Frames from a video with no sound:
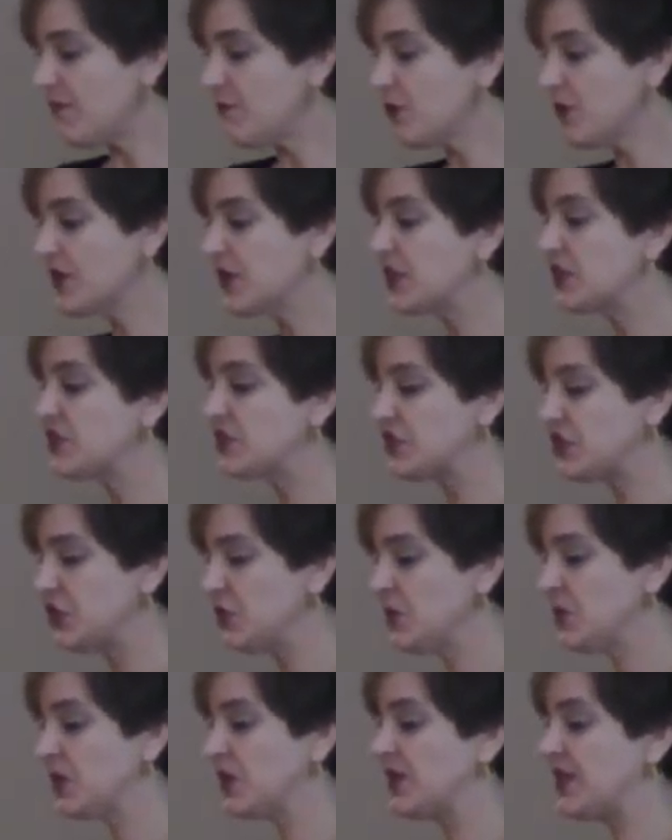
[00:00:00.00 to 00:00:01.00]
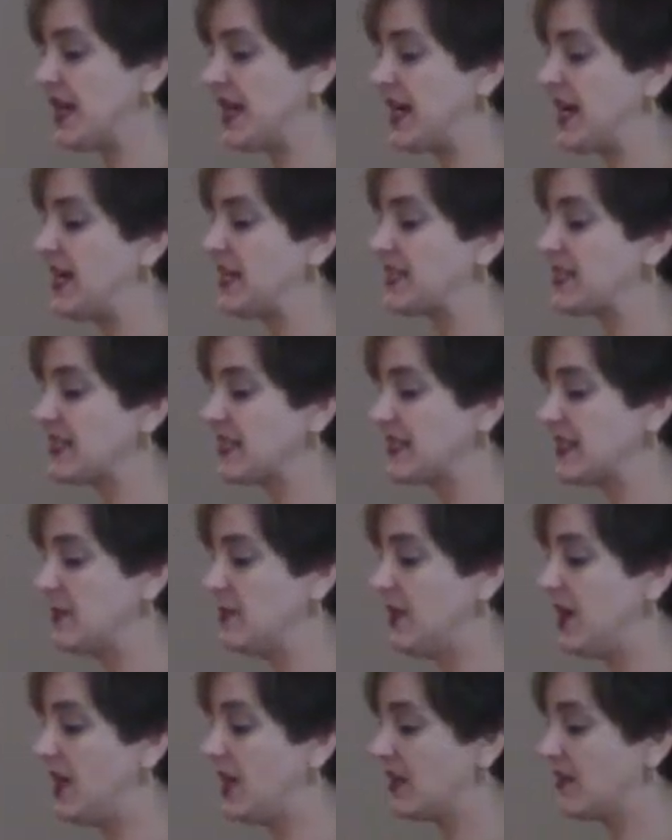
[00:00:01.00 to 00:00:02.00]
for the consumer that has the
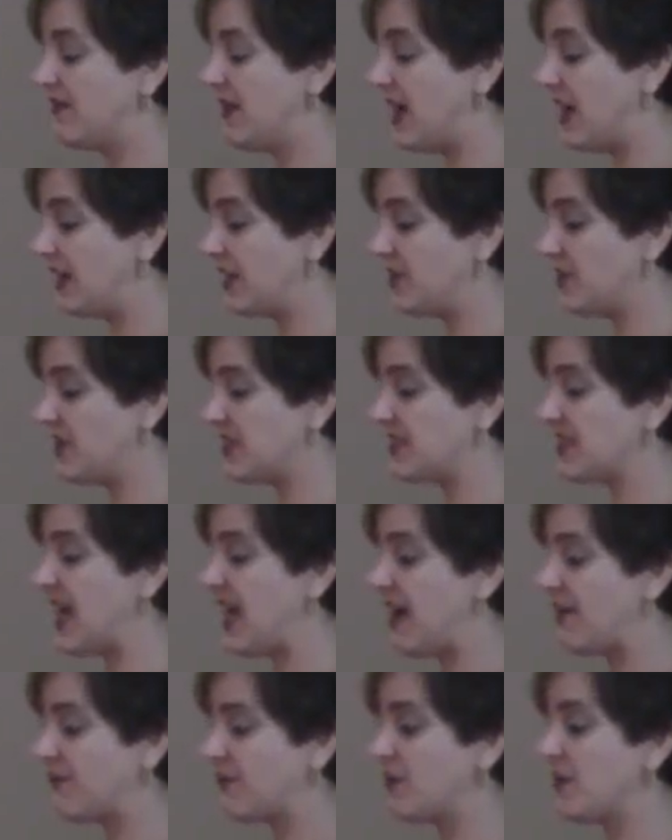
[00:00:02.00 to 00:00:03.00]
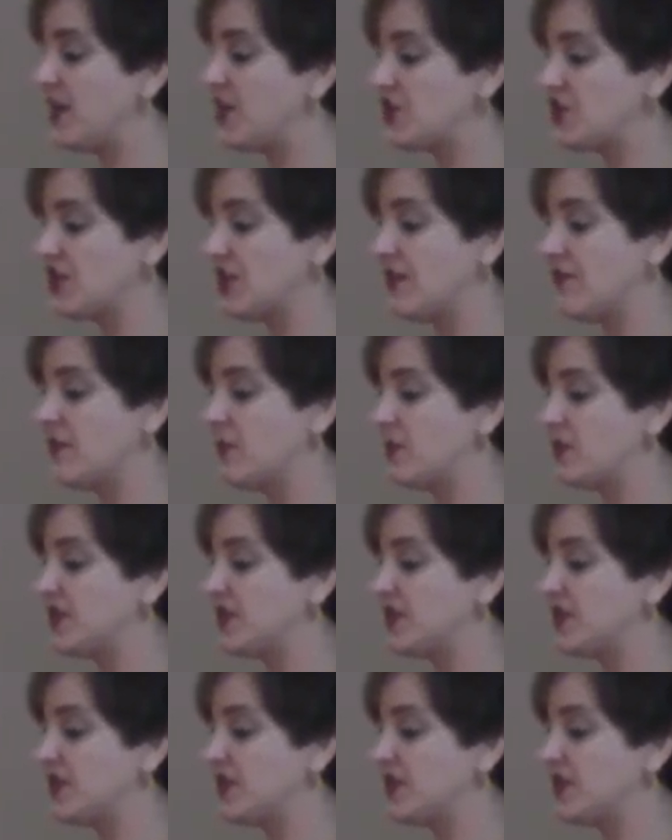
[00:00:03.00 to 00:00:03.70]
symbolic value, this affirmation of and